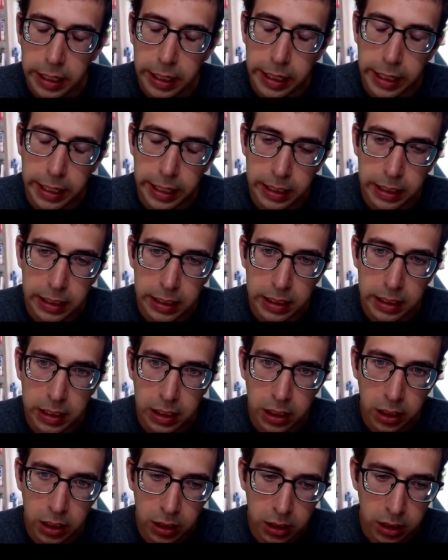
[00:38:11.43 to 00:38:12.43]
And
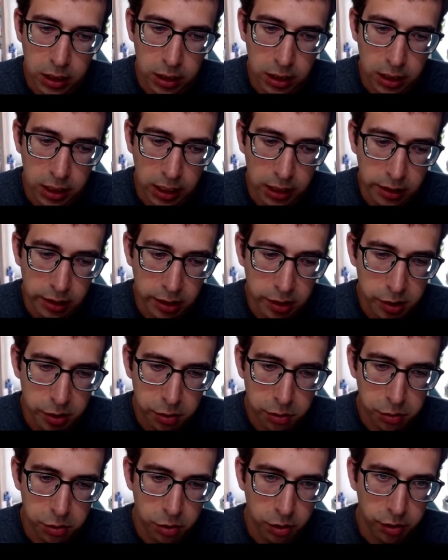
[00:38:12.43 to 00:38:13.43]
there, the, the idea is to
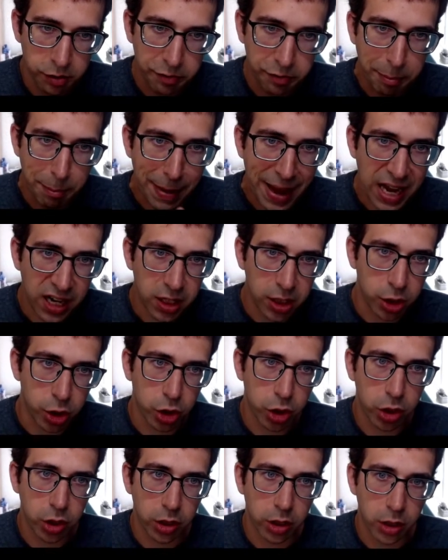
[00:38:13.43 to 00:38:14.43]
sort of
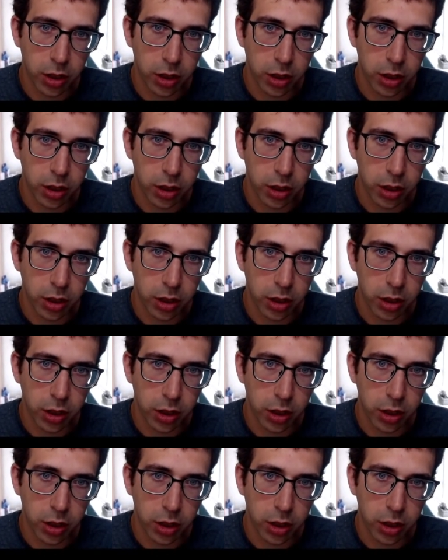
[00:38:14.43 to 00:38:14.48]
manage